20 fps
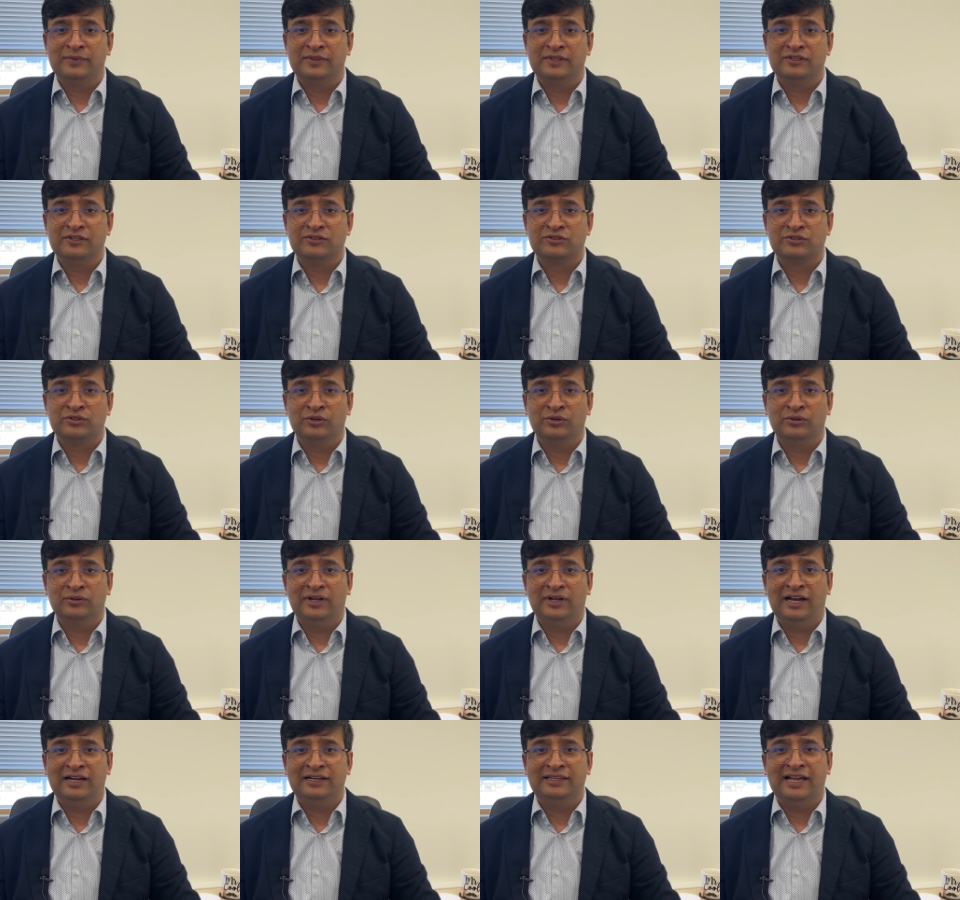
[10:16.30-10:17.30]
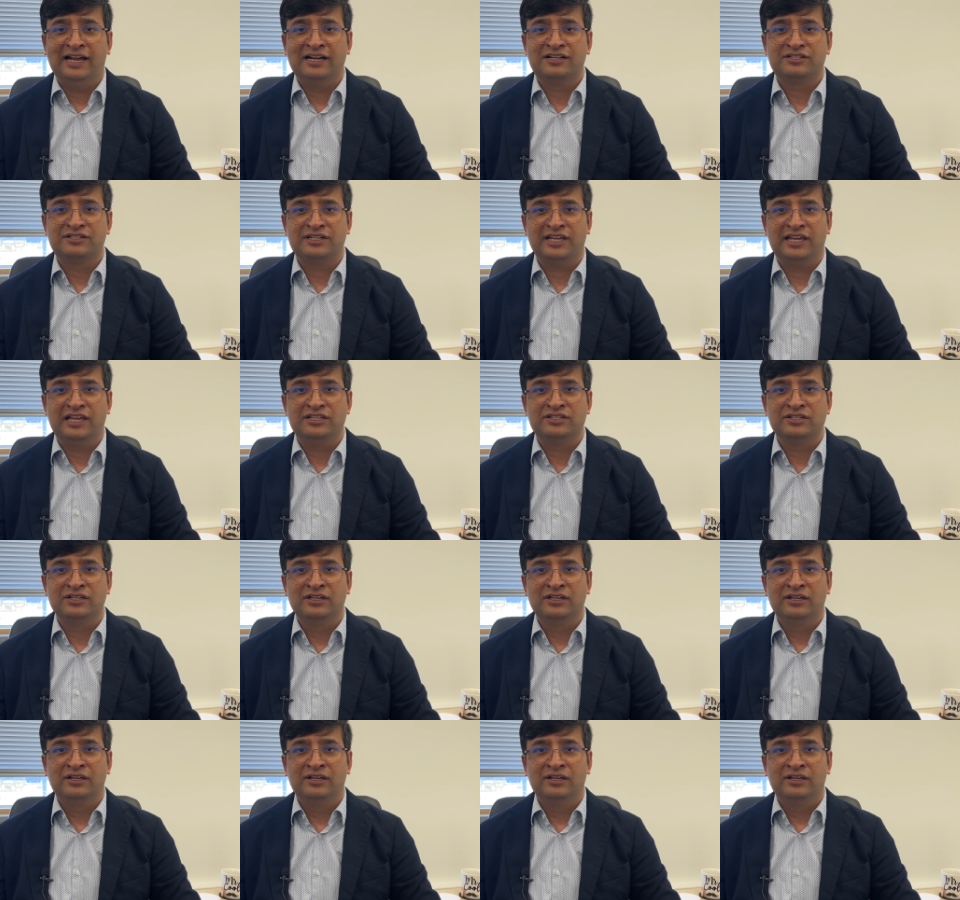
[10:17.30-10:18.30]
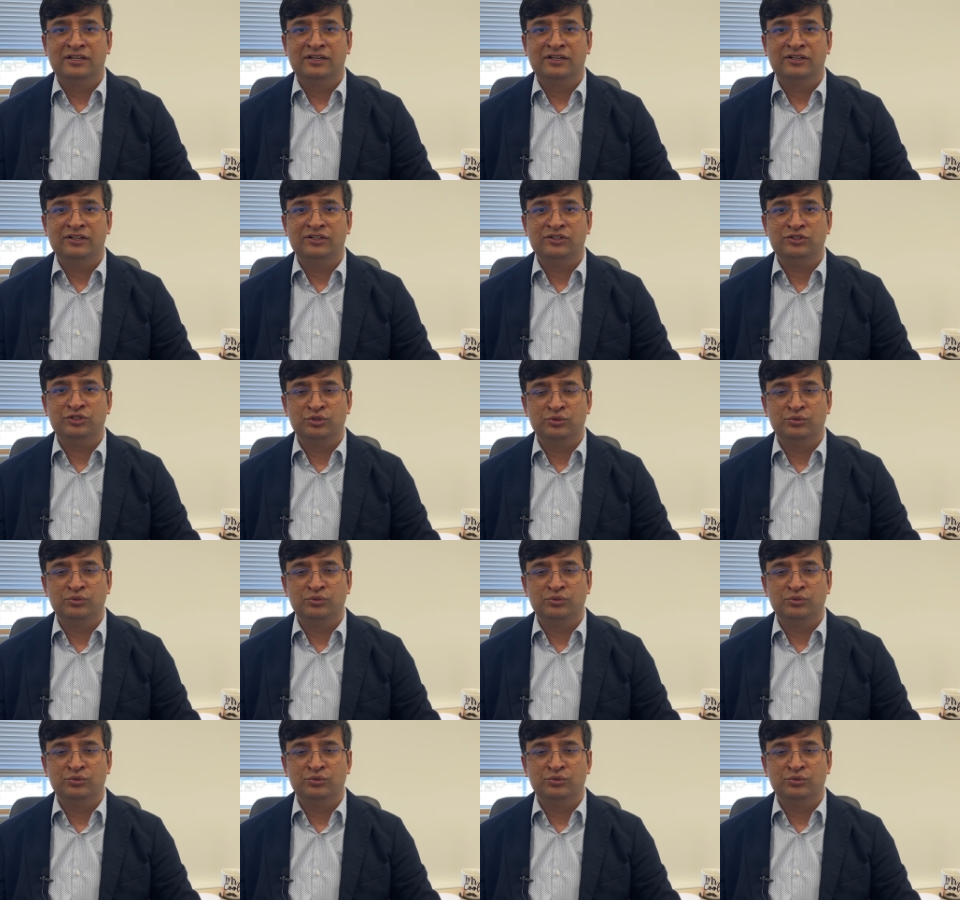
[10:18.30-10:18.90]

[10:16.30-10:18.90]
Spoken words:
So at that stage, you